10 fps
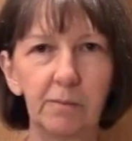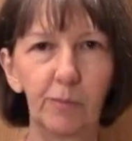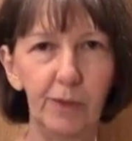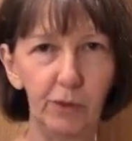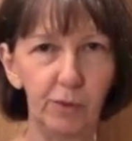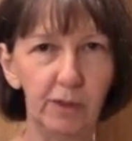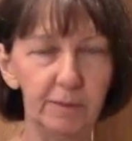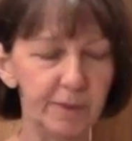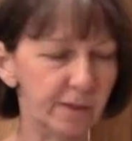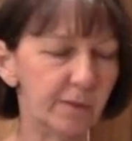
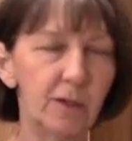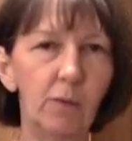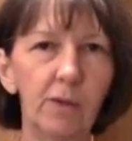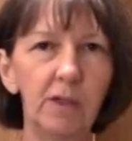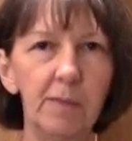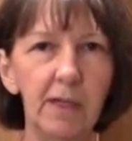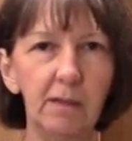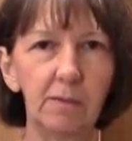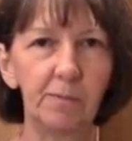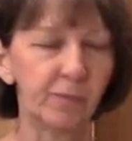breadcrumbs, so we're going to make
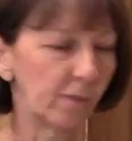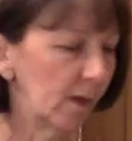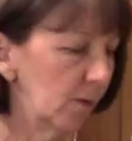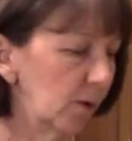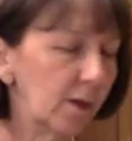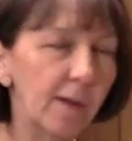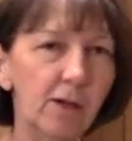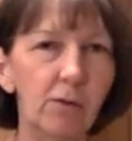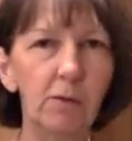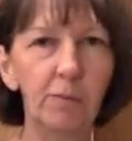we're going to make
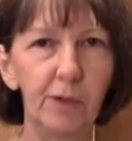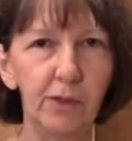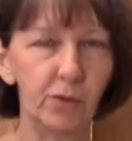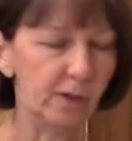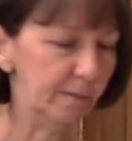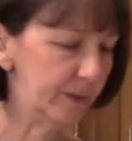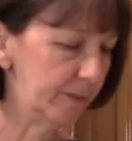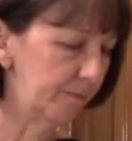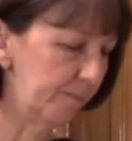our own breadcrumbs.